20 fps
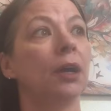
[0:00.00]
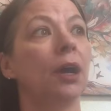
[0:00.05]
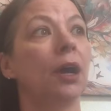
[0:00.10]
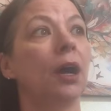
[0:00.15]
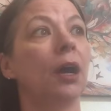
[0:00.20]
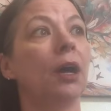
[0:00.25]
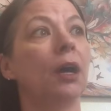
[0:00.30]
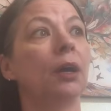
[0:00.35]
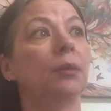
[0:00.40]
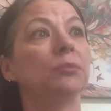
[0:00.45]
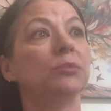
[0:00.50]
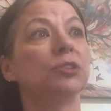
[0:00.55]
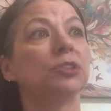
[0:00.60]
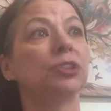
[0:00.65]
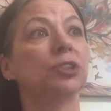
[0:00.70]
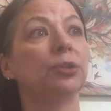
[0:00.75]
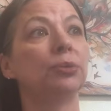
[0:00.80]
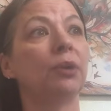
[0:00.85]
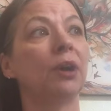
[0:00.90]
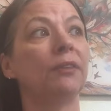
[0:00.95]

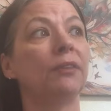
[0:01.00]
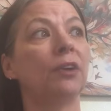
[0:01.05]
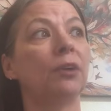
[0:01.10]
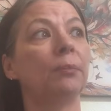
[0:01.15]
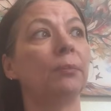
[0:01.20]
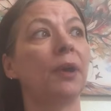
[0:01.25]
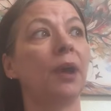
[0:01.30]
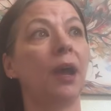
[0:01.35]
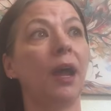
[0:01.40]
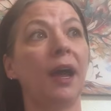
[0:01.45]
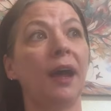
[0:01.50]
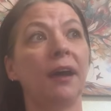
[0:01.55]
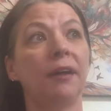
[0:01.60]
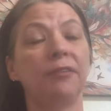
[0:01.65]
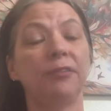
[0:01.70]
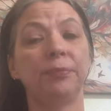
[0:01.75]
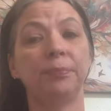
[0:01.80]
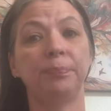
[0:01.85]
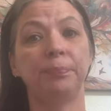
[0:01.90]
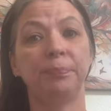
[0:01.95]
2 of them
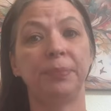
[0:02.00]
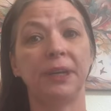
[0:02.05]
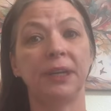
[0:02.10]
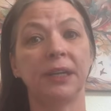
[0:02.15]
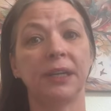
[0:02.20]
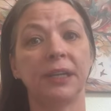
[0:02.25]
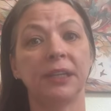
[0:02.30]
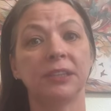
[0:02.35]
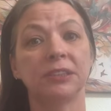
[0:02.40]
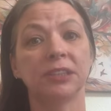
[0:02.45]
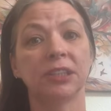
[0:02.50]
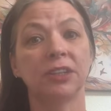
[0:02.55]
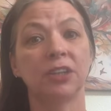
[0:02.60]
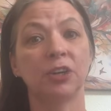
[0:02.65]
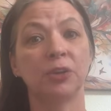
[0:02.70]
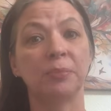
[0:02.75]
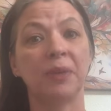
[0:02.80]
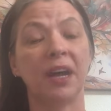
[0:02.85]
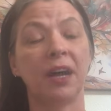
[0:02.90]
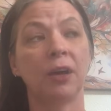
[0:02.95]
have binkies in
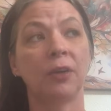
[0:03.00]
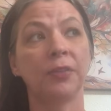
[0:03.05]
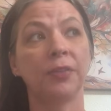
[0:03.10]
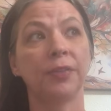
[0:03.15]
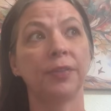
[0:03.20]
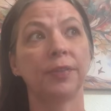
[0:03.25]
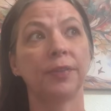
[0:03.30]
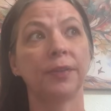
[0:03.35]
their mouth.